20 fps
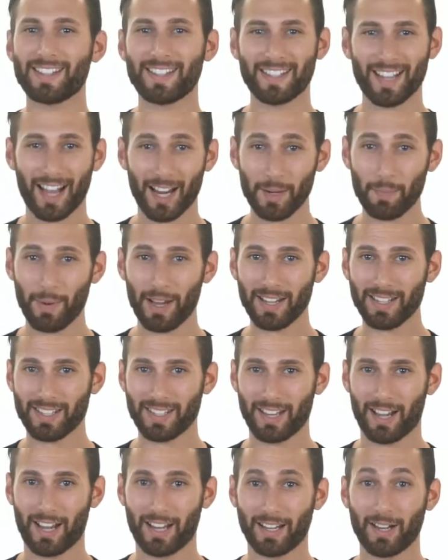side by
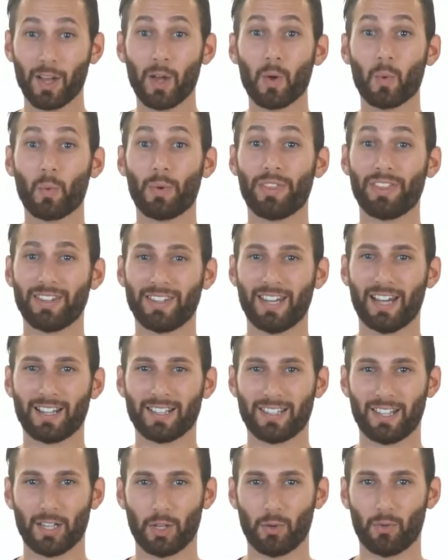side with the
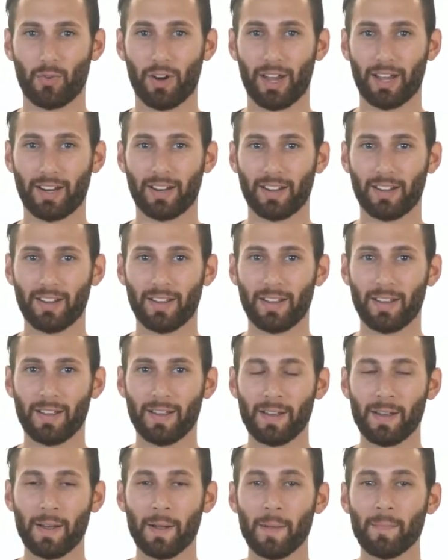text that you read.
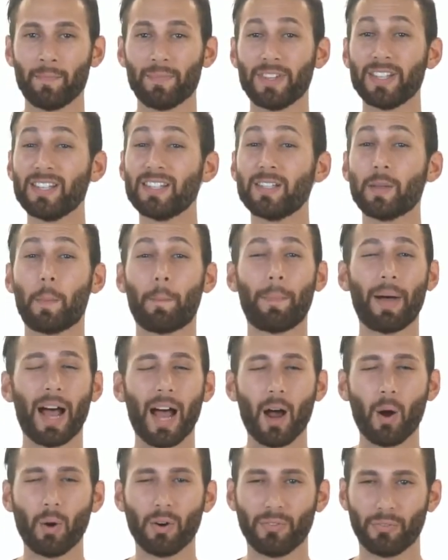This is a
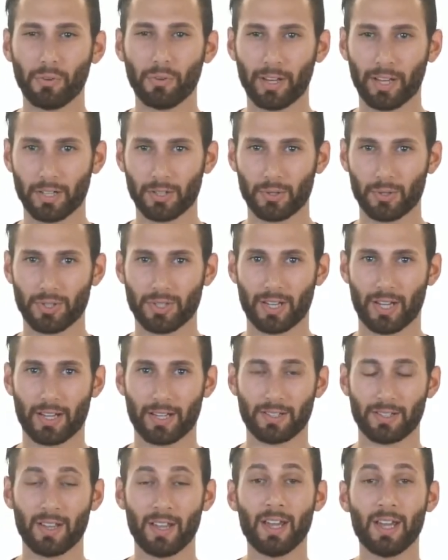powerful
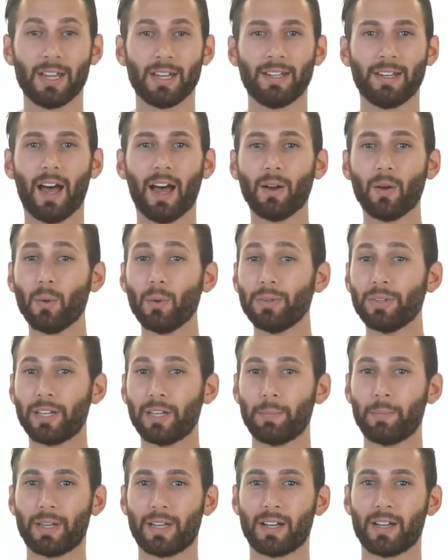exercise, not
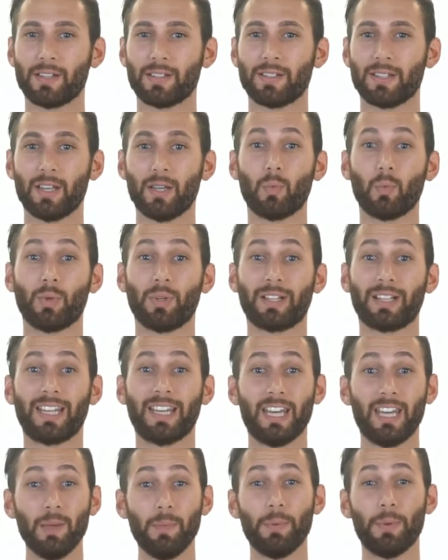only because it will
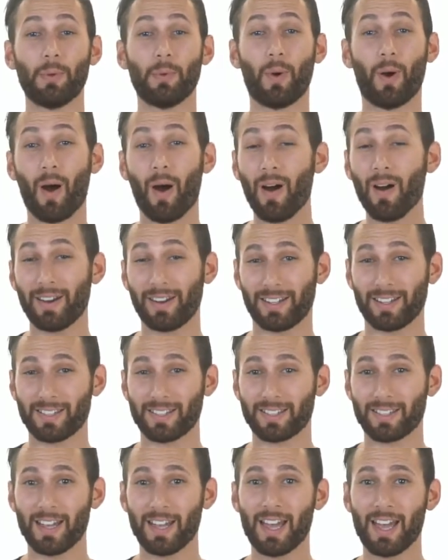keep you
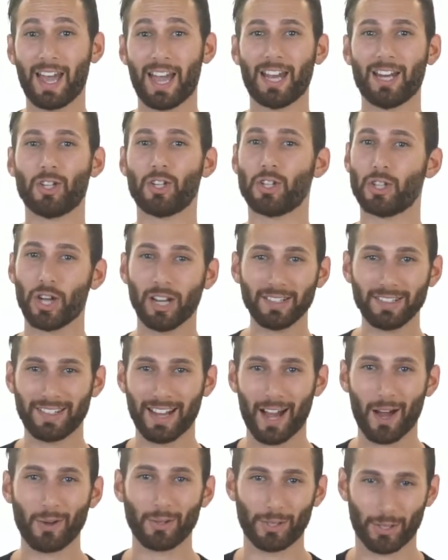honest and shut
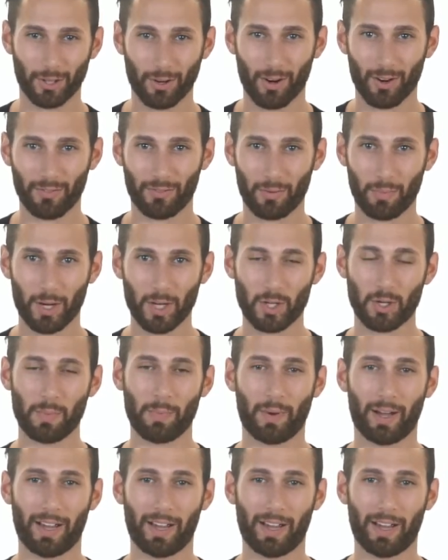down your confirmation